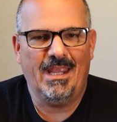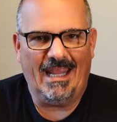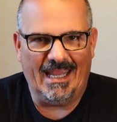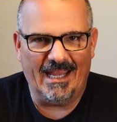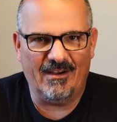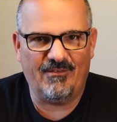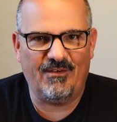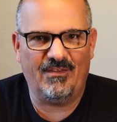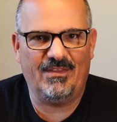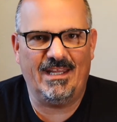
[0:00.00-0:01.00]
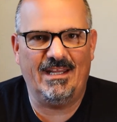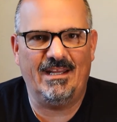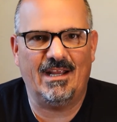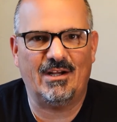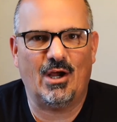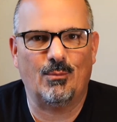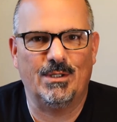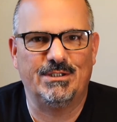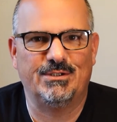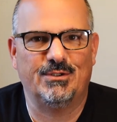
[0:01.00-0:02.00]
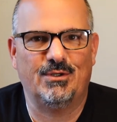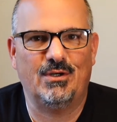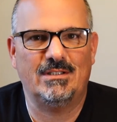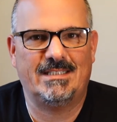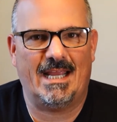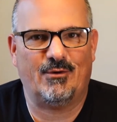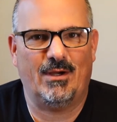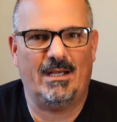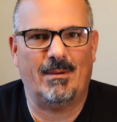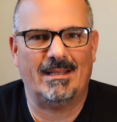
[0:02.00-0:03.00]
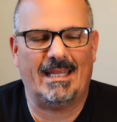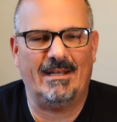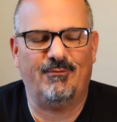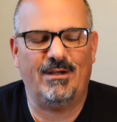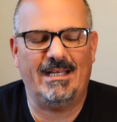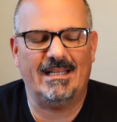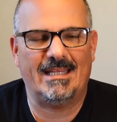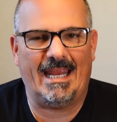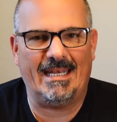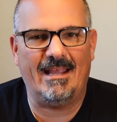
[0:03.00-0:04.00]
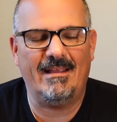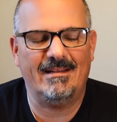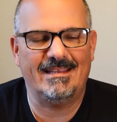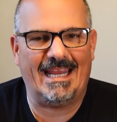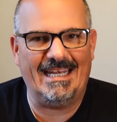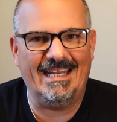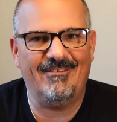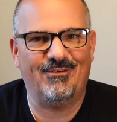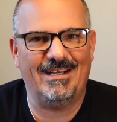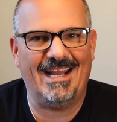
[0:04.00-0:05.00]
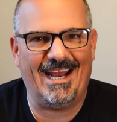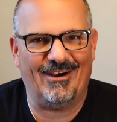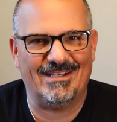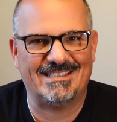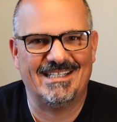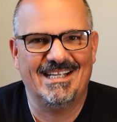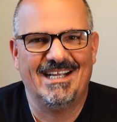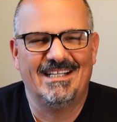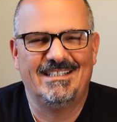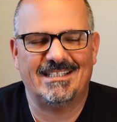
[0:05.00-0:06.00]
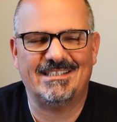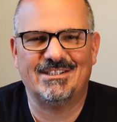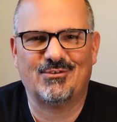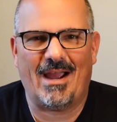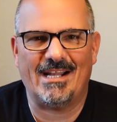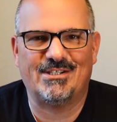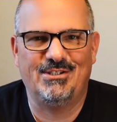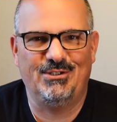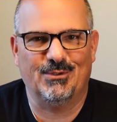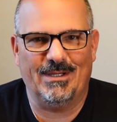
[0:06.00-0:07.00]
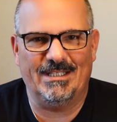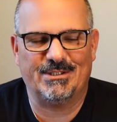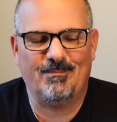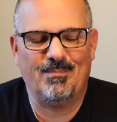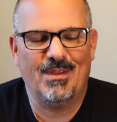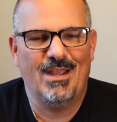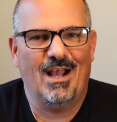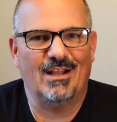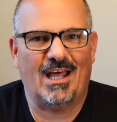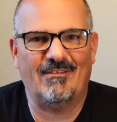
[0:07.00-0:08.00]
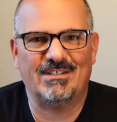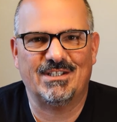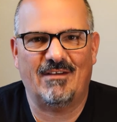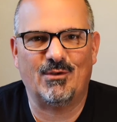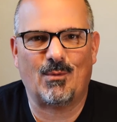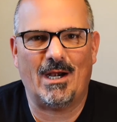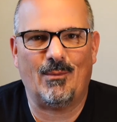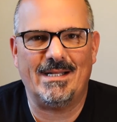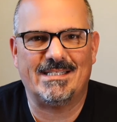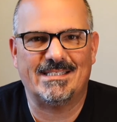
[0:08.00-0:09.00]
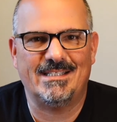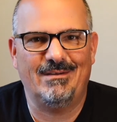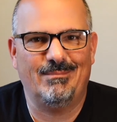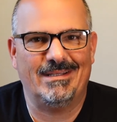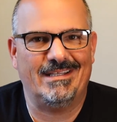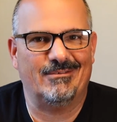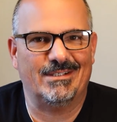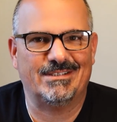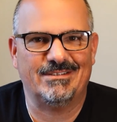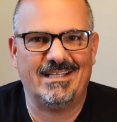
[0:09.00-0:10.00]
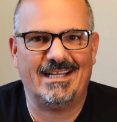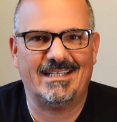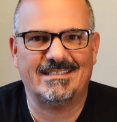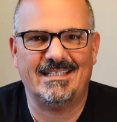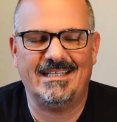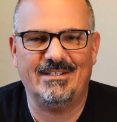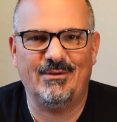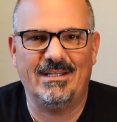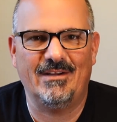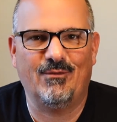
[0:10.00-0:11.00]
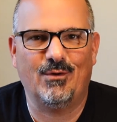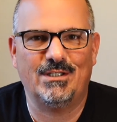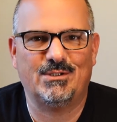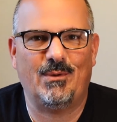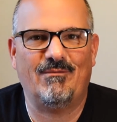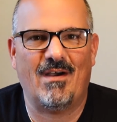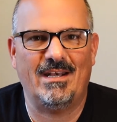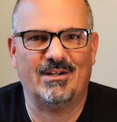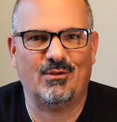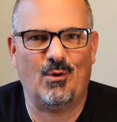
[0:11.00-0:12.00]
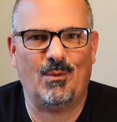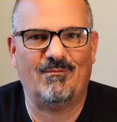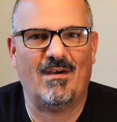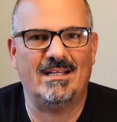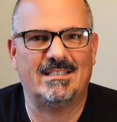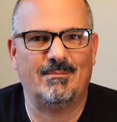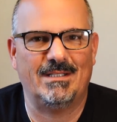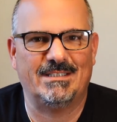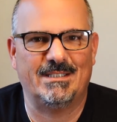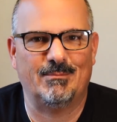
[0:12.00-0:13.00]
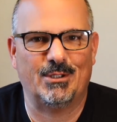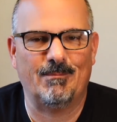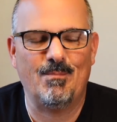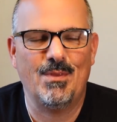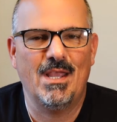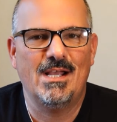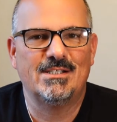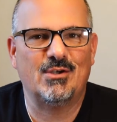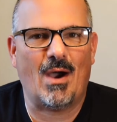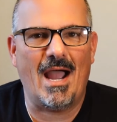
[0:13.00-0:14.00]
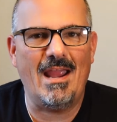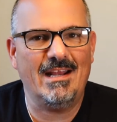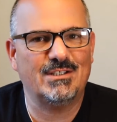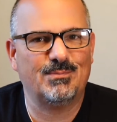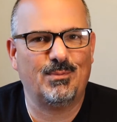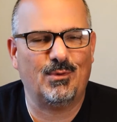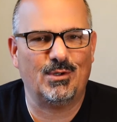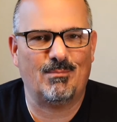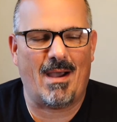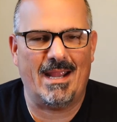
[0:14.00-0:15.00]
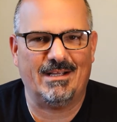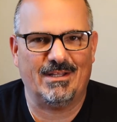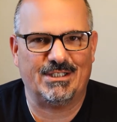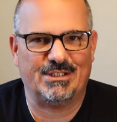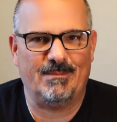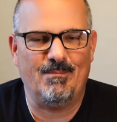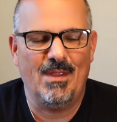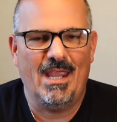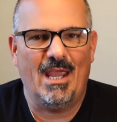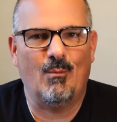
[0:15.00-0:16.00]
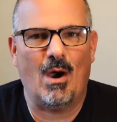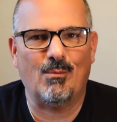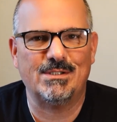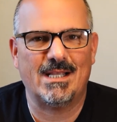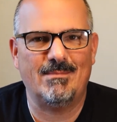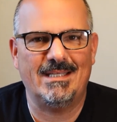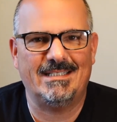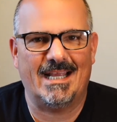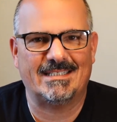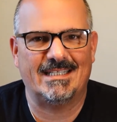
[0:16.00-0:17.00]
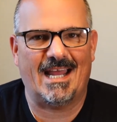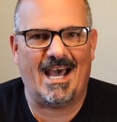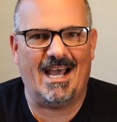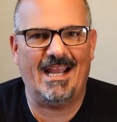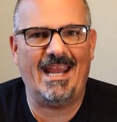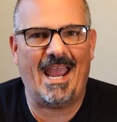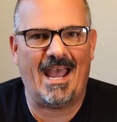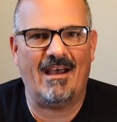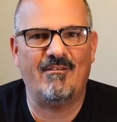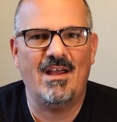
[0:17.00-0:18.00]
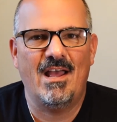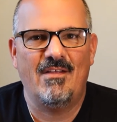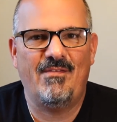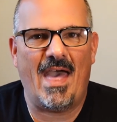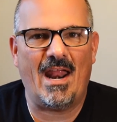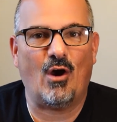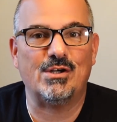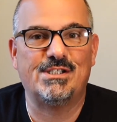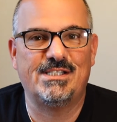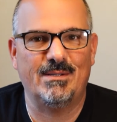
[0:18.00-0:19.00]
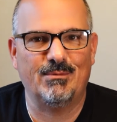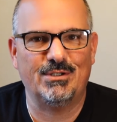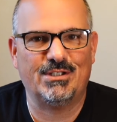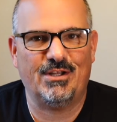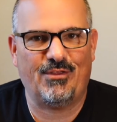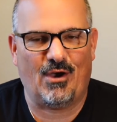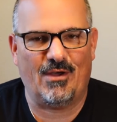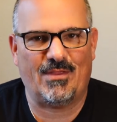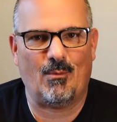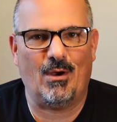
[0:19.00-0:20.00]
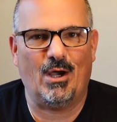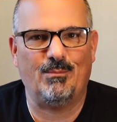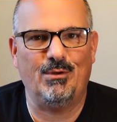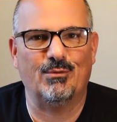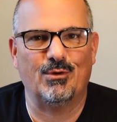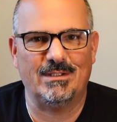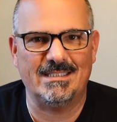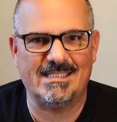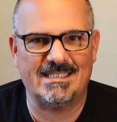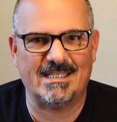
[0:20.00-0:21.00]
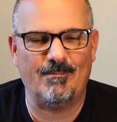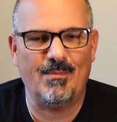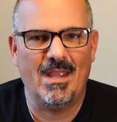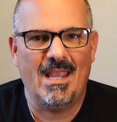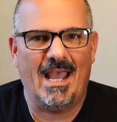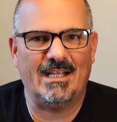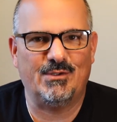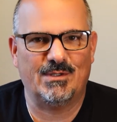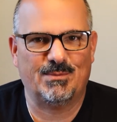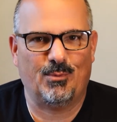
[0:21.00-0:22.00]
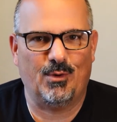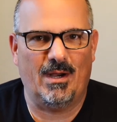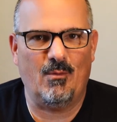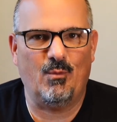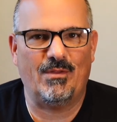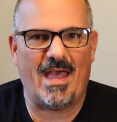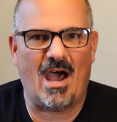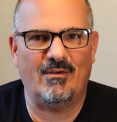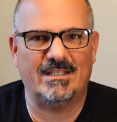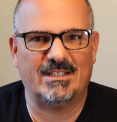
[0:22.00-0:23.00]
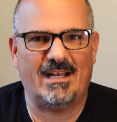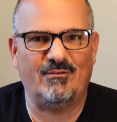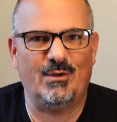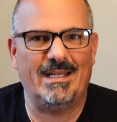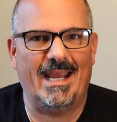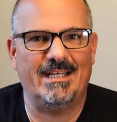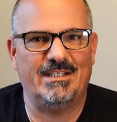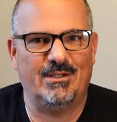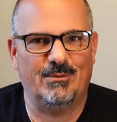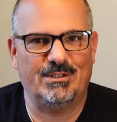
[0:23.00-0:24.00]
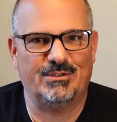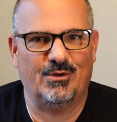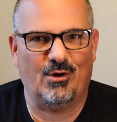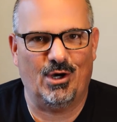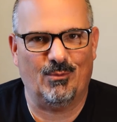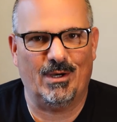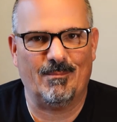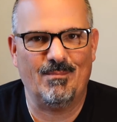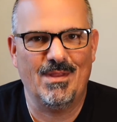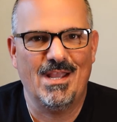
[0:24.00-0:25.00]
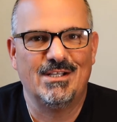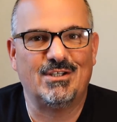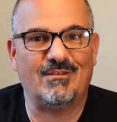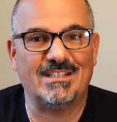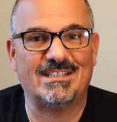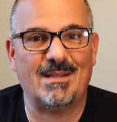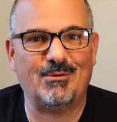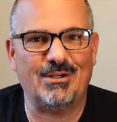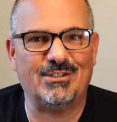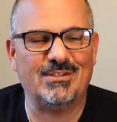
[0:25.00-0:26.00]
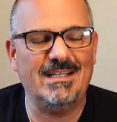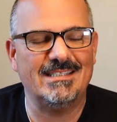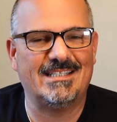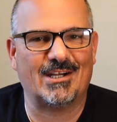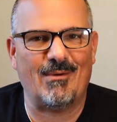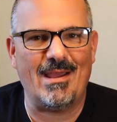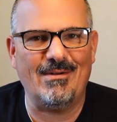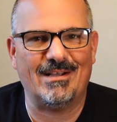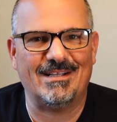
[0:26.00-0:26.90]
if the original deck created by Lady Frieda Harris doesn't scratch your itch. A lot of us love the Rider-Waite system, but the original deck doesn't do anything for us. We find a clone, we find something similar. So I explored my collection and what were some of the decks that I have that are similar to Thoth that will help you learn the system as you explore it without necessarily having to engage in the original artwork. So if this is something you're interested in, stick around.